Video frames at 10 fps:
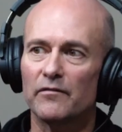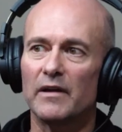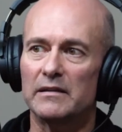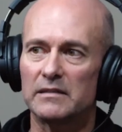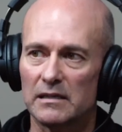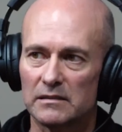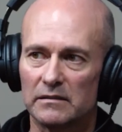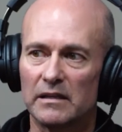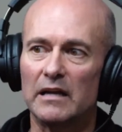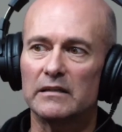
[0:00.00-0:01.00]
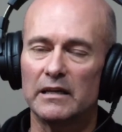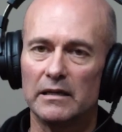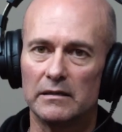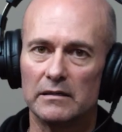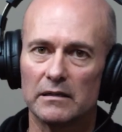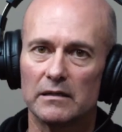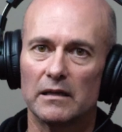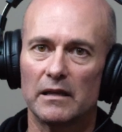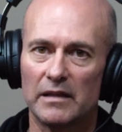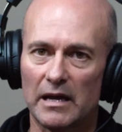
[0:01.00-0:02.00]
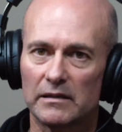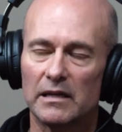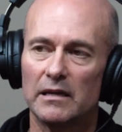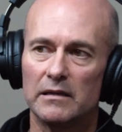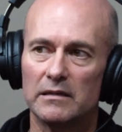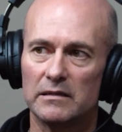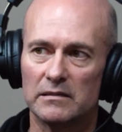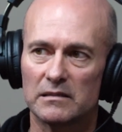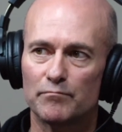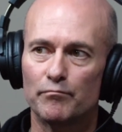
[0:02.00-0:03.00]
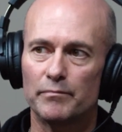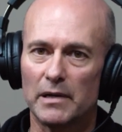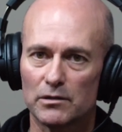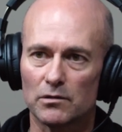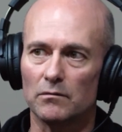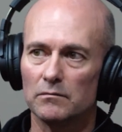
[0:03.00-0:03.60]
fantastic. That kid is special.